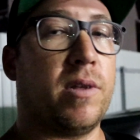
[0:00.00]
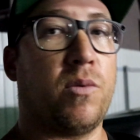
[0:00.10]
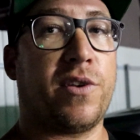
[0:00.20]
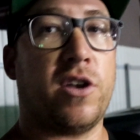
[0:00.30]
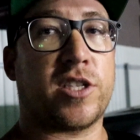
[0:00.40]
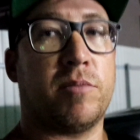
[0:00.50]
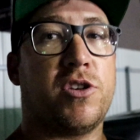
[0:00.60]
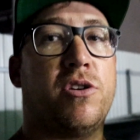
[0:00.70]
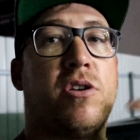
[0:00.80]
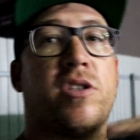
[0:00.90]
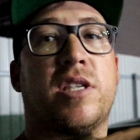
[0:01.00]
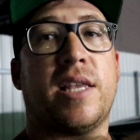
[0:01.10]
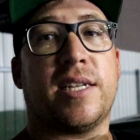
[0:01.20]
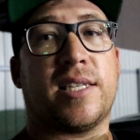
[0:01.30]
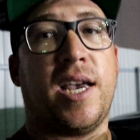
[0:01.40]
We've got some news
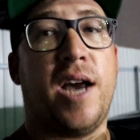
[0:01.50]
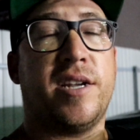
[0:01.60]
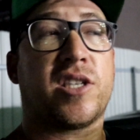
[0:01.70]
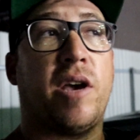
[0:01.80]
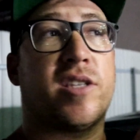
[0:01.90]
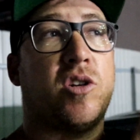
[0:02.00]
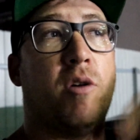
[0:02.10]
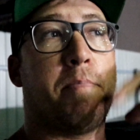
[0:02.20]
that Tiana is going to do